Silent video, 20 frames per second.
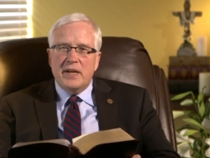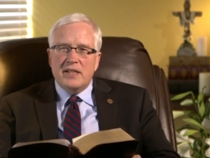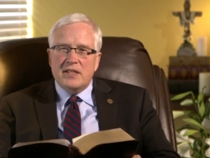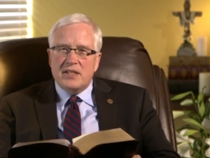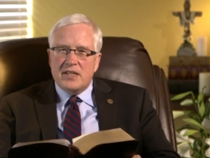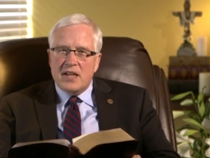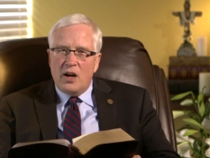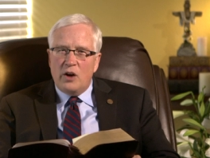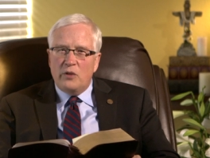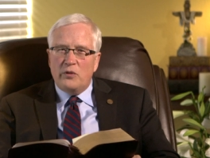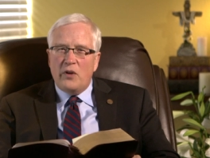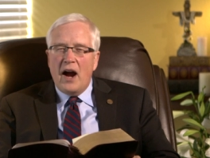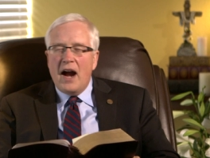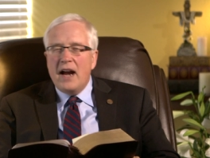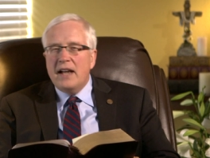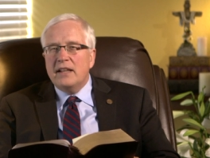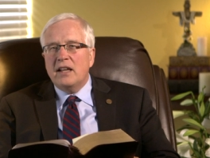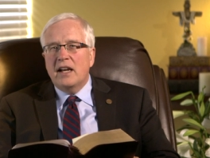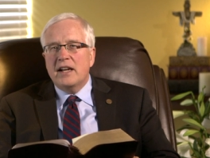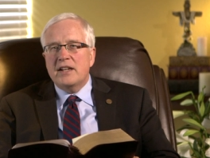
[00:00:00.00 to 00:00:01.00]
itself
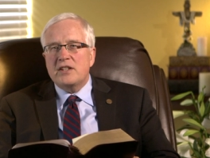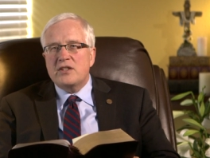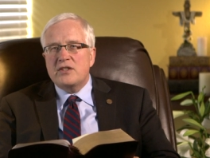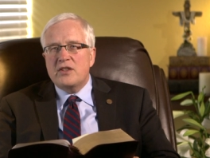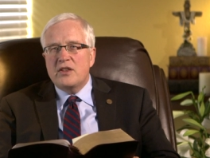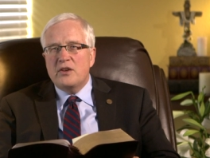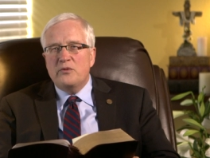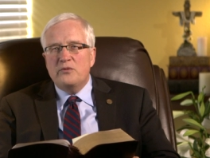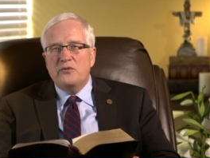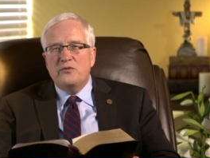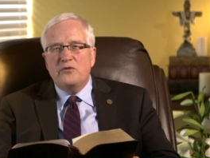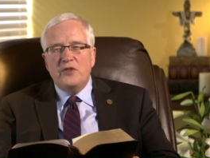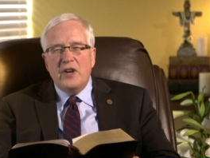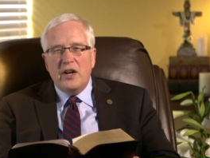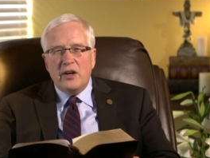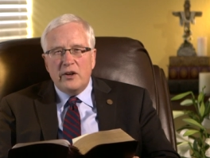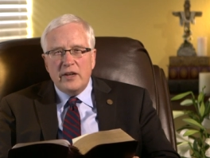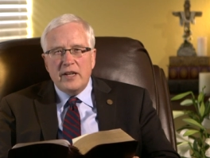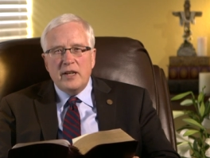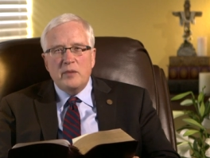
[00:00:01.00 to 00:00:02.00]
highlights the
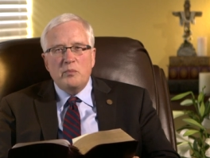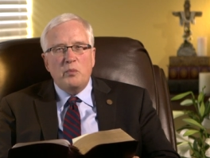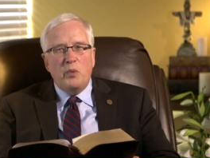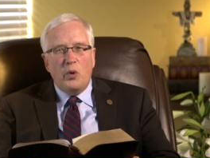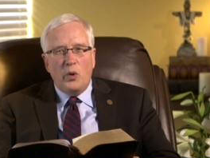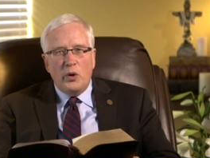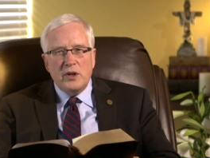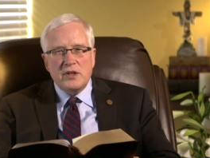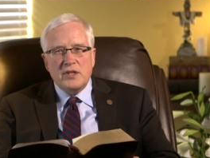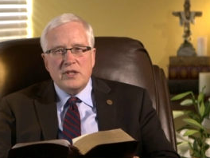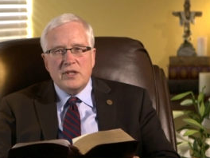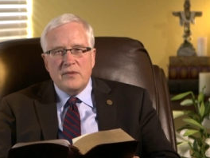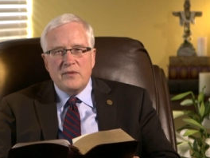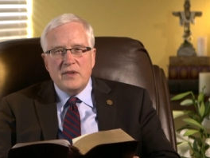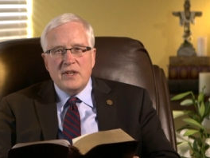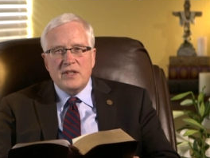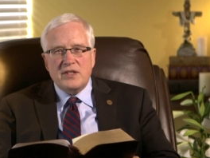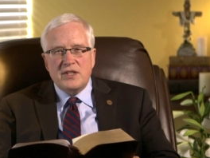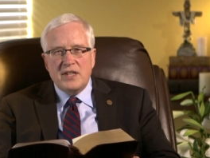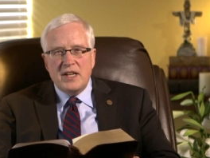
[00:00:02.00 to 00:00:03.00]
very importance of
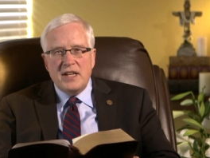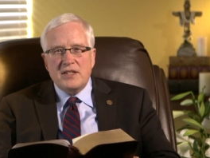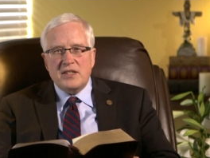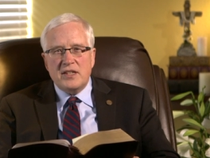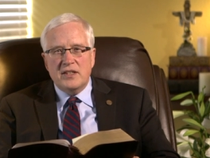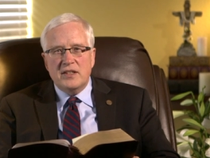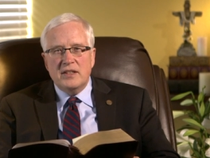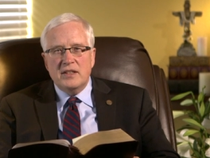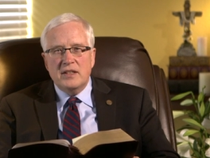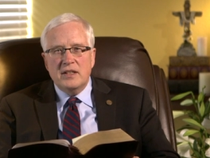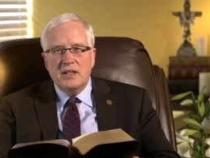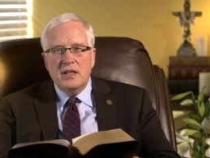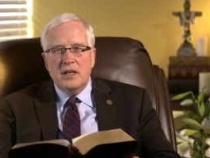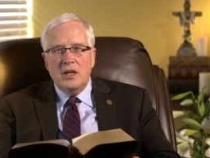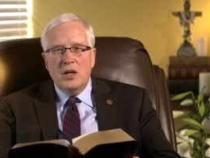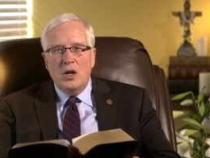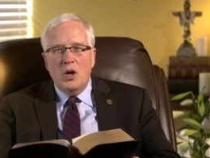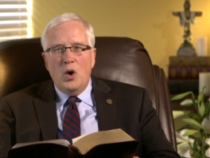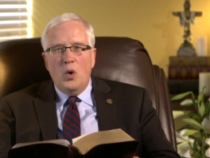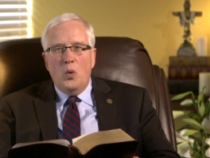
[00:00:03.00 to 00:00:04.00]
this season.
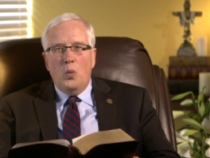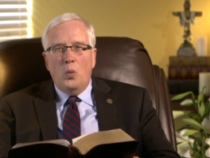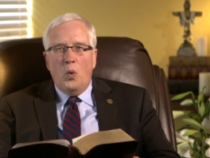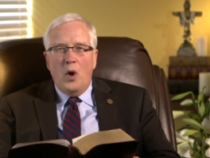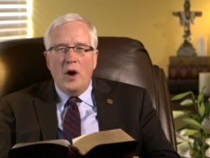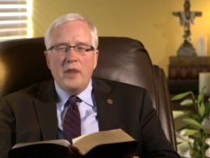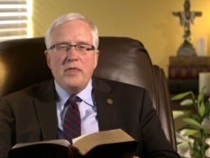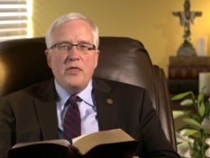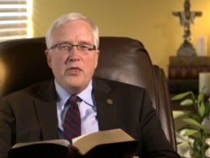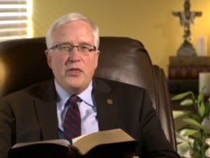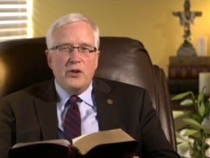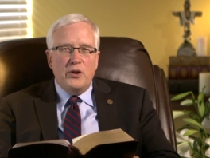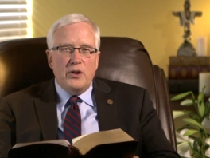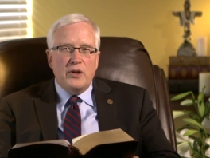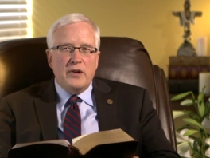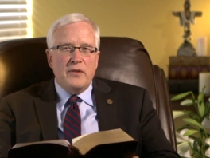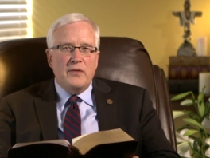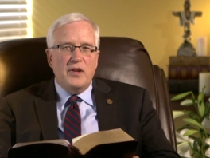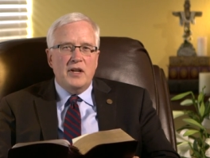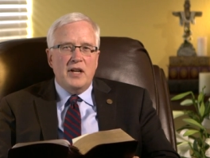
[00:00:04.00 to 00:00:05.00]
One third
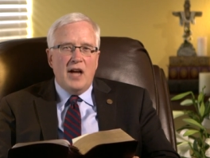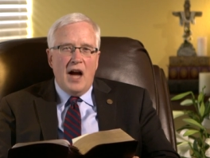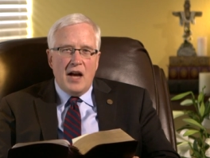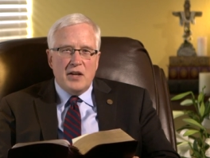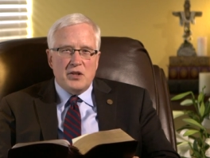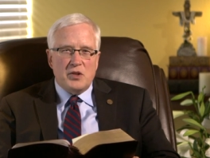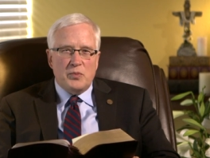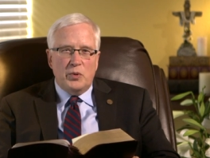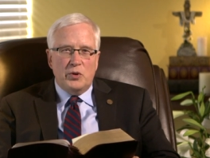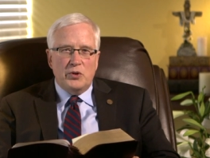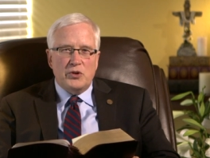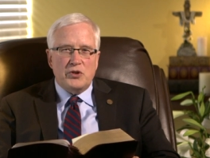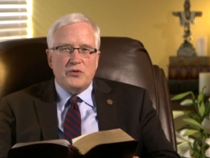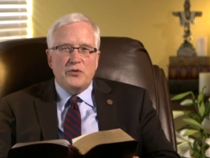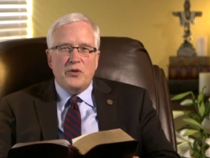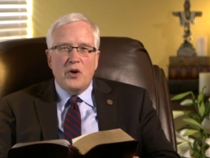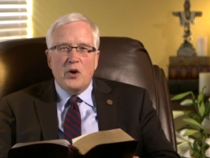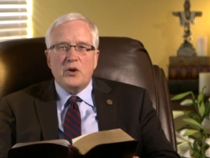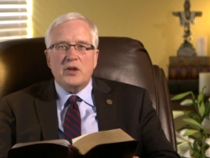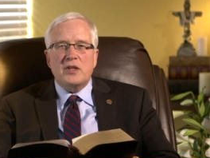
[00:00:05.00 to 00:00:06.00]
of the Gospels
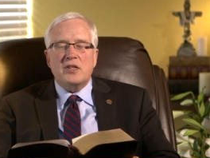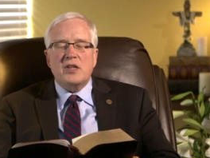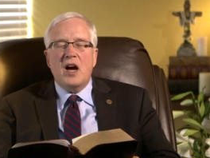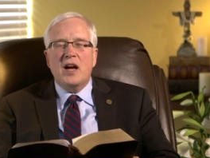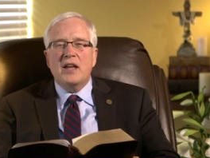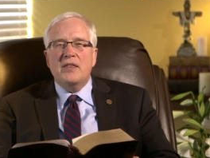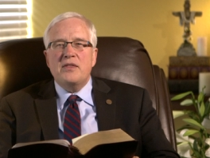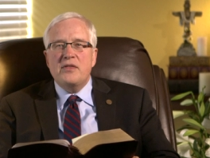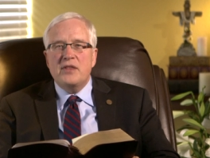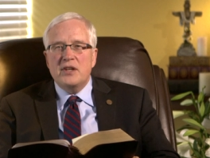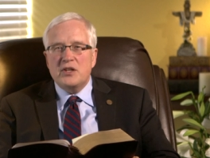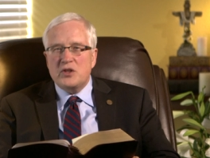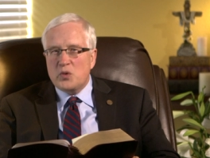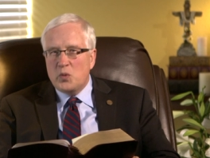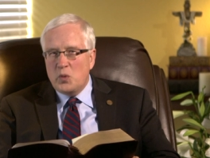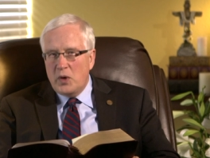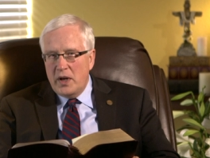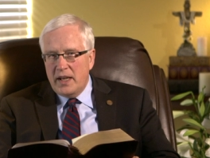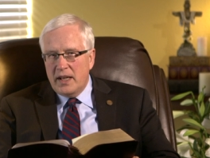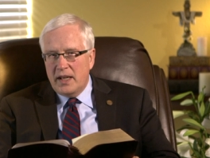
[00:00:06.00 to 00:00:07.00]
focus on this
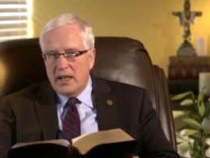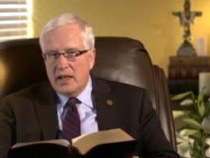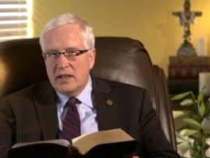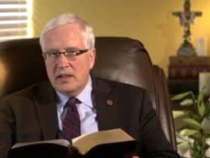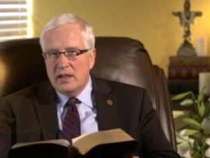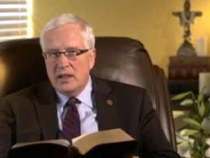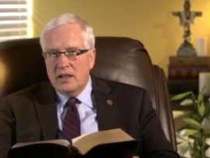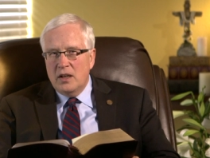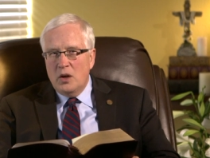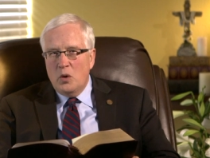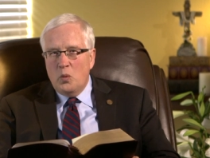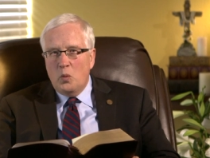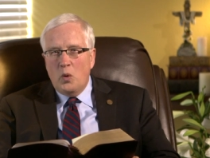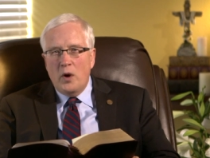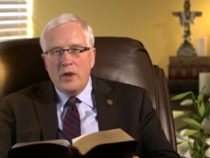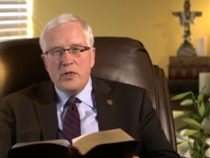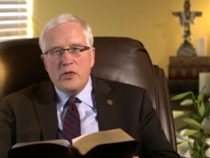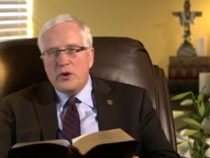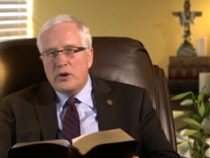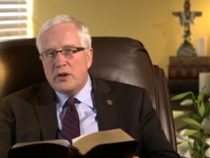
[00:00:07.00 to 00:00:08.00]
week,
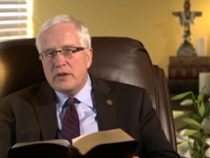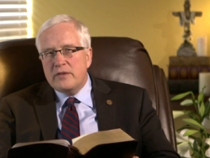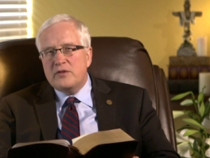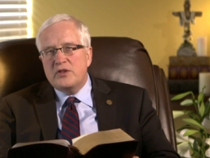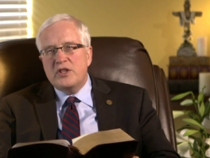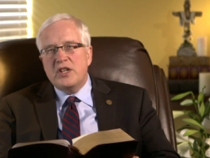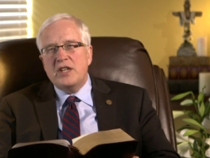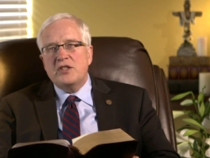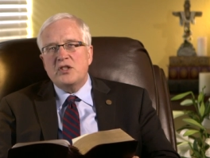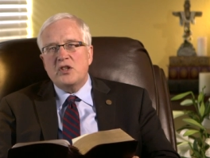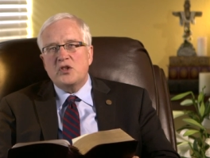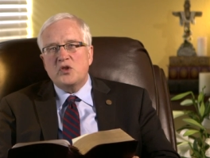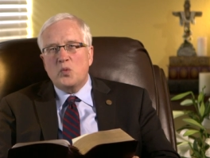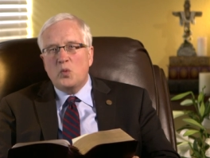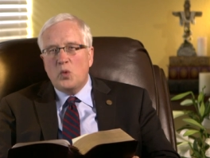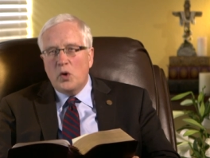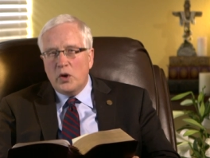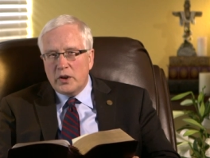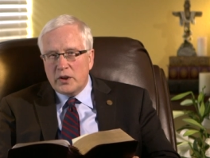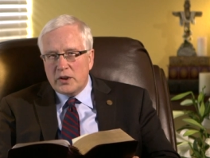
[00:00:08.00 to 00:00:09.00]
one third of Jesus'
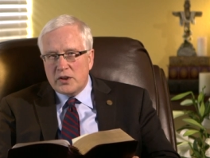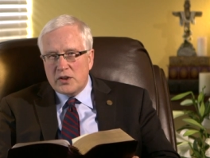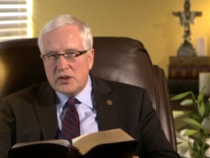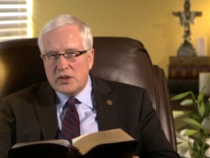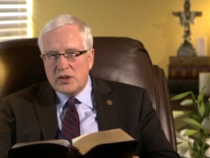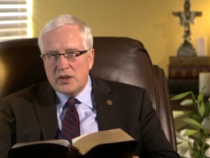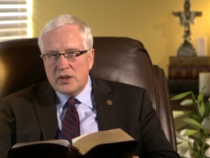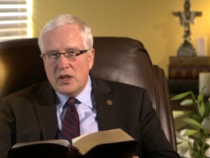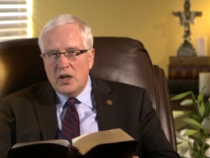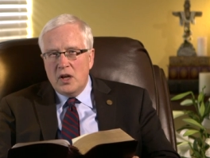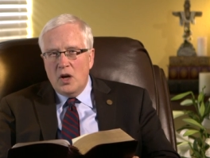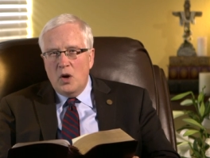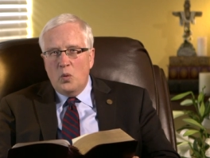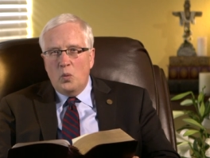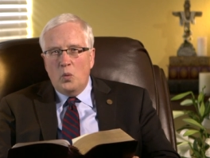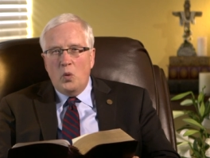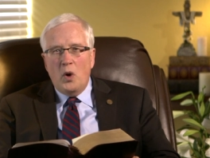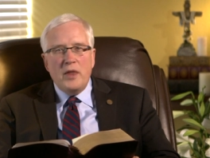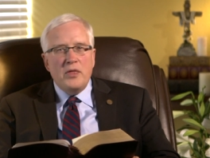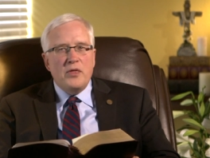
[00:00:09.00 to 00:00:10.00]
works,
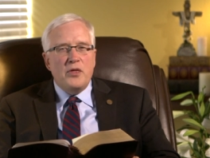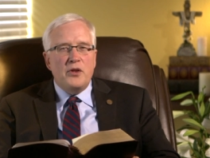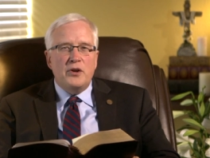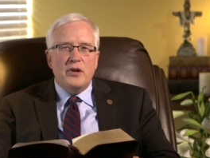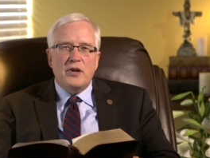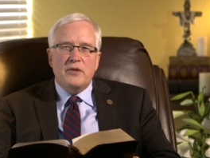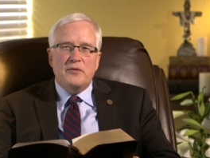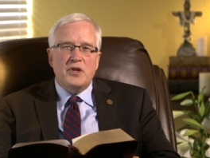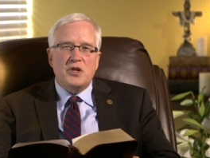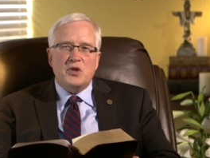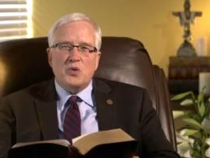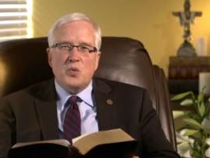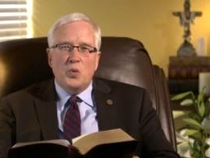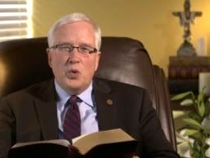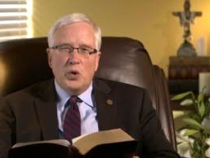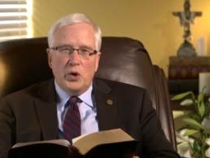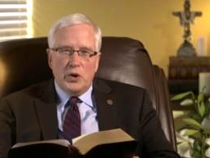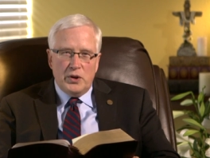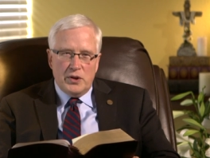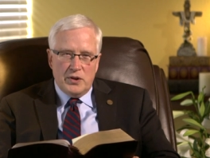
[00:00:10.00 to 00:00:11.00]
one third of his
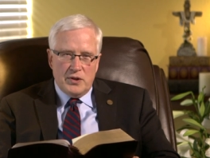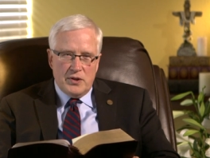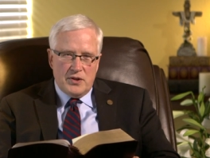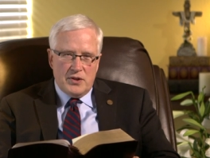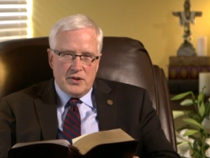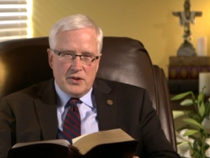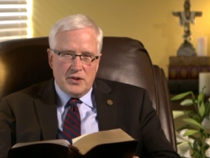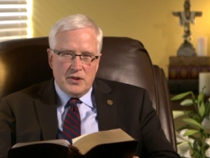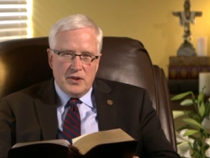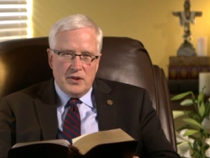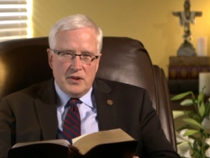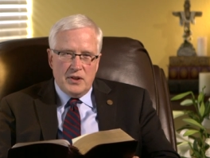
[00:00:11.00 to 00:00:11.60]
words.